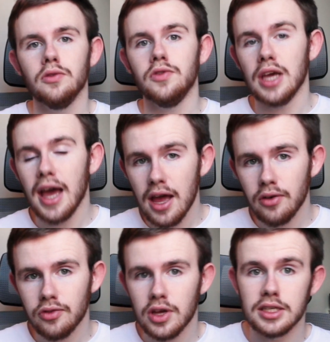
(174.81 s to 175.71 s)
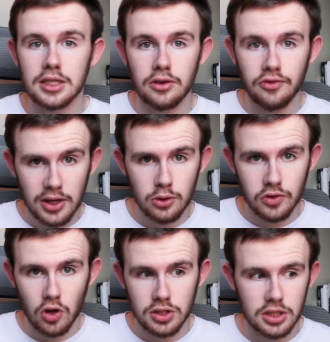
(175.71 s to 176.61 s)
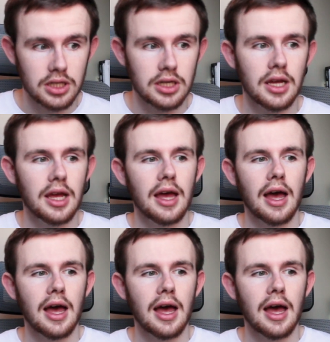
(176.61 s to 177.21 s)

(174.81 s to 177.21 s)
Vf is the final velocity,